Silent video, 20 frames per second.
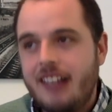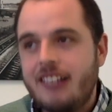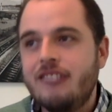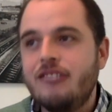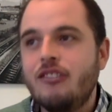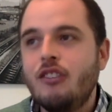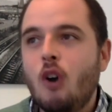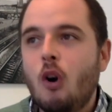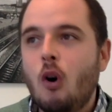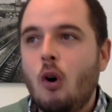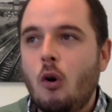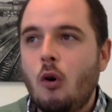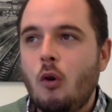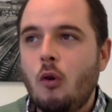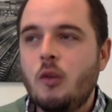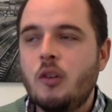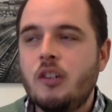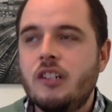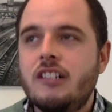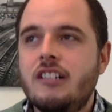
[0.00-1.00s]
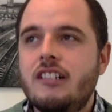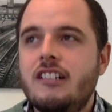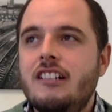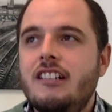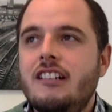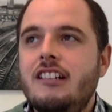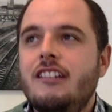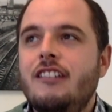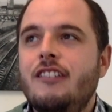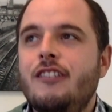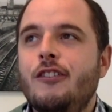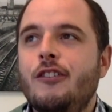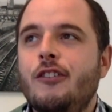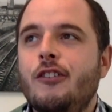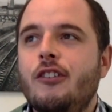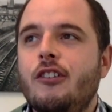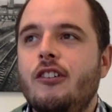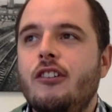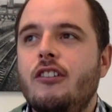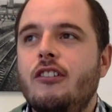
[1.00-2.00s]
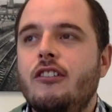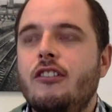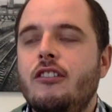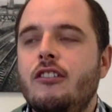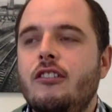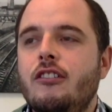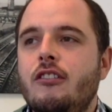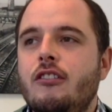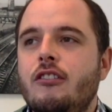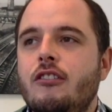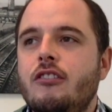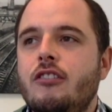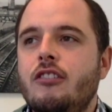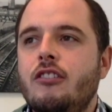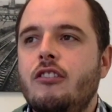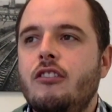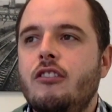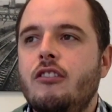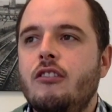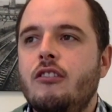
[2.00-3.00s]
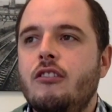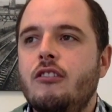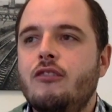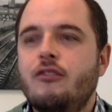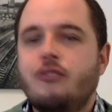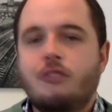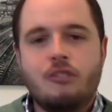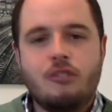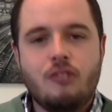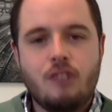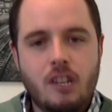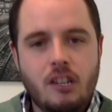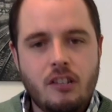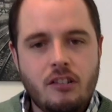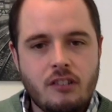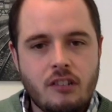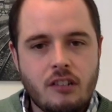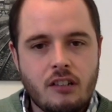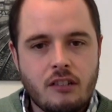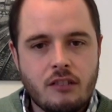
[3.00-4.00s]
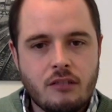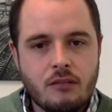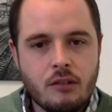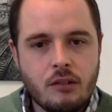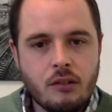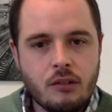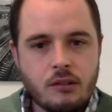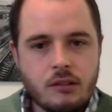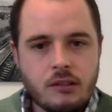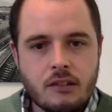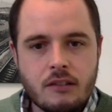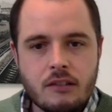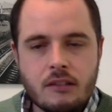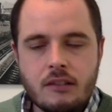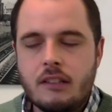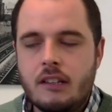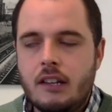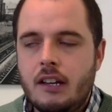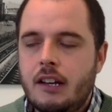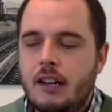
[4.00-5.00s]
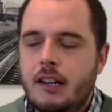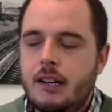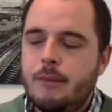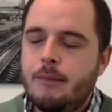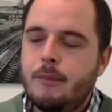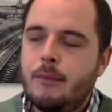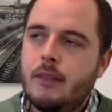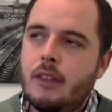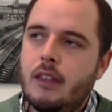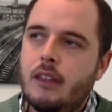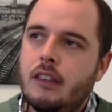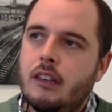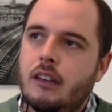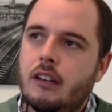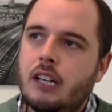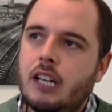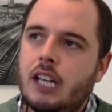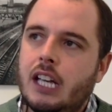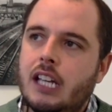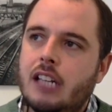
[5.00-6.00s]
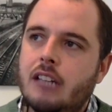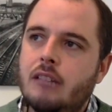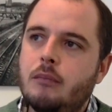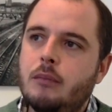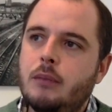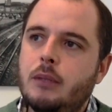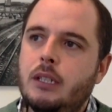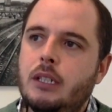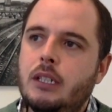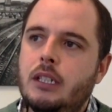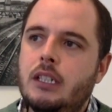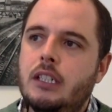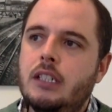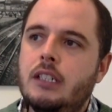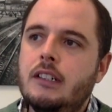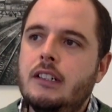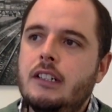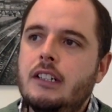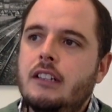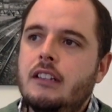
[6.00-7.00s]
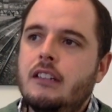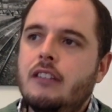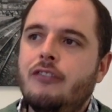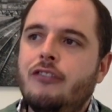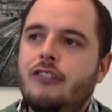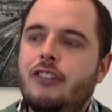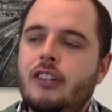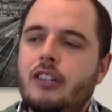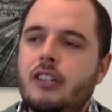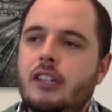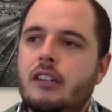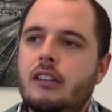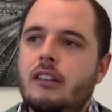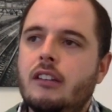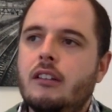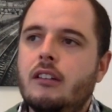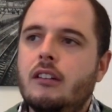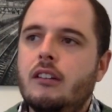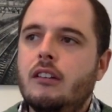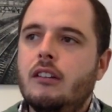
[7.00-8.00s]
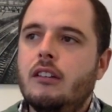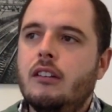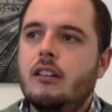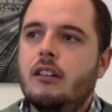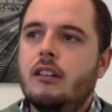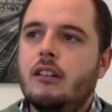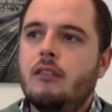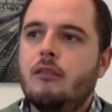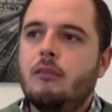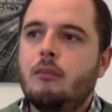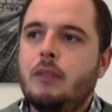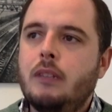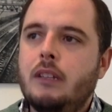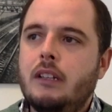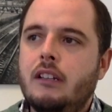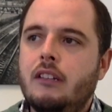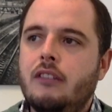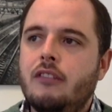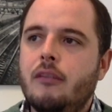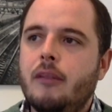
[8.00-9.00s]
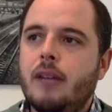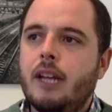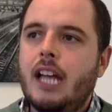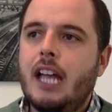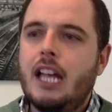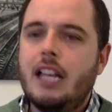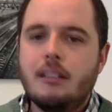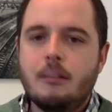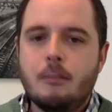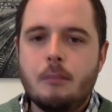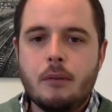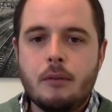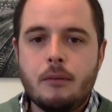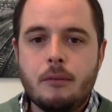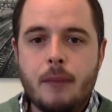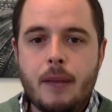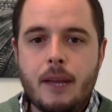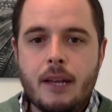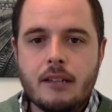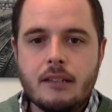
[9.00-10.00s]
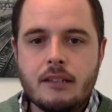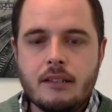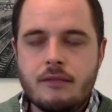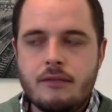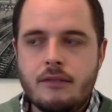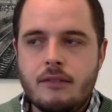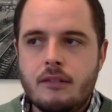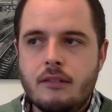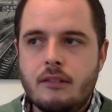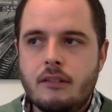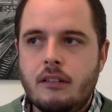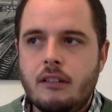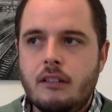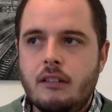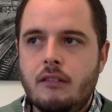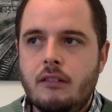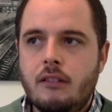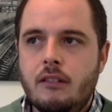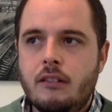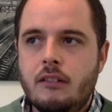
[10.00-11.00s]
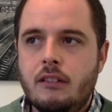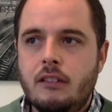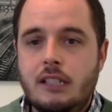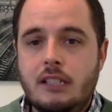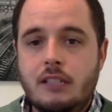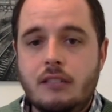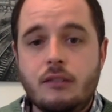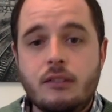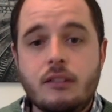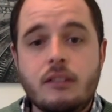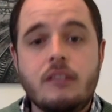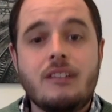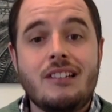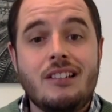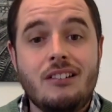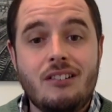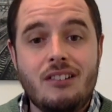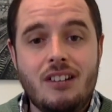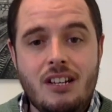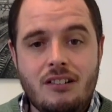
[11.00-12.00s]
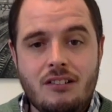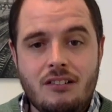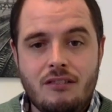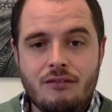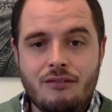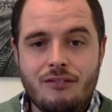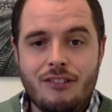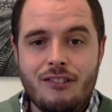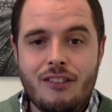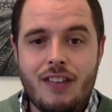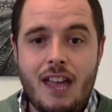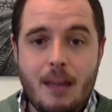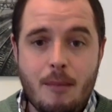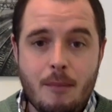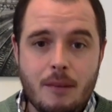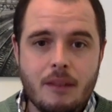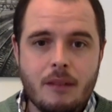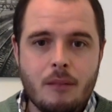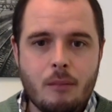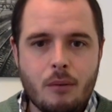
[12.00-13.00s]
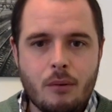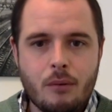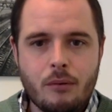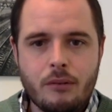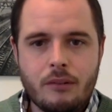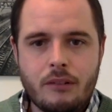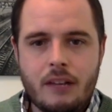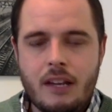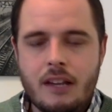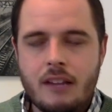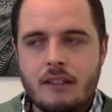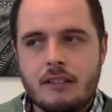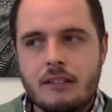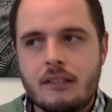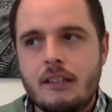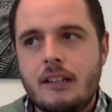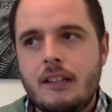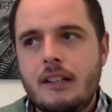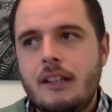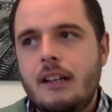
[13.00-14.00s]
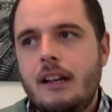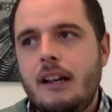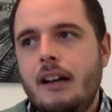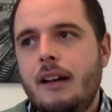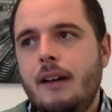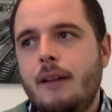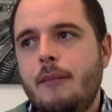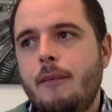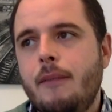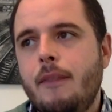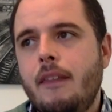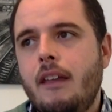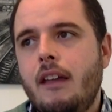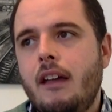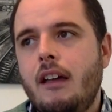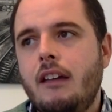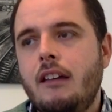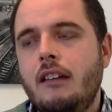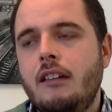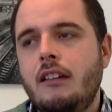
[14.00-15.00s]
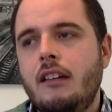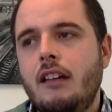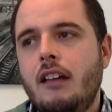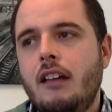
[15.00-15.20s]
know. You know, there is frustration as recruiters. There can be the feeling that particularly from a candidate perspective, there's little consideration for them in the process. And